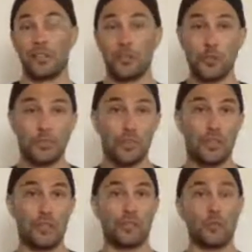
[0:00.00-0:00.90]

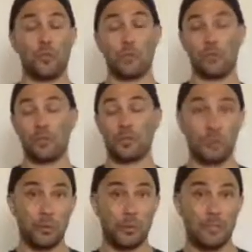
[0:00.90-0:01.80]
juices or
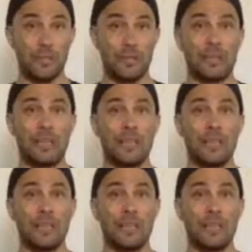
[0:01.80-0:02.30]
smoothies,